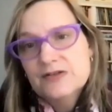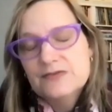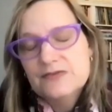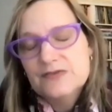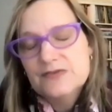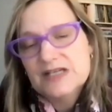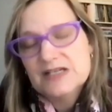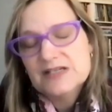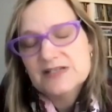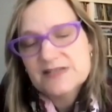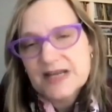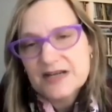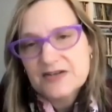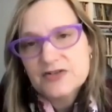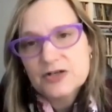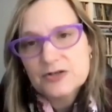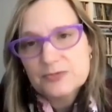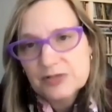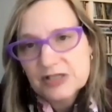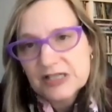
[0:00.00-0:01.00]
the
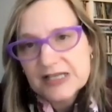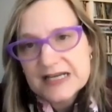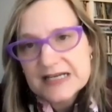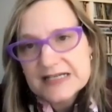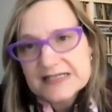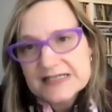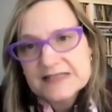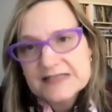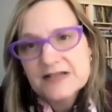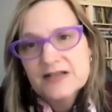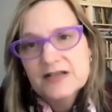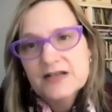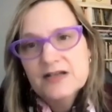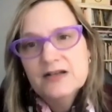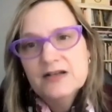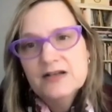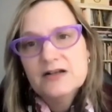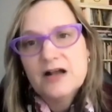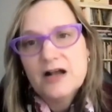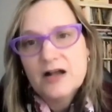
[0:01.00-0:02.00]
center place
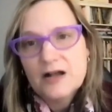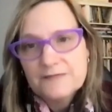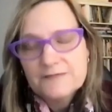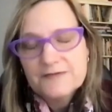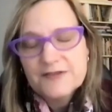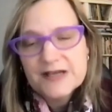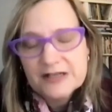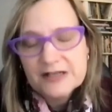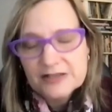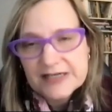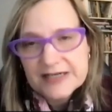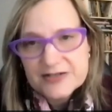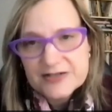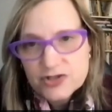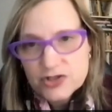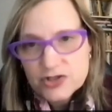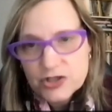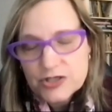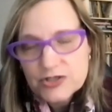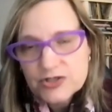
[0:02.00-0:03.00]
of the
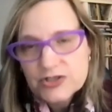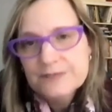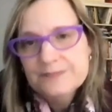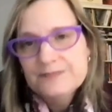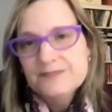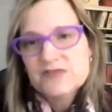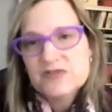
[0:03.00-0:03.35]
LDS Church.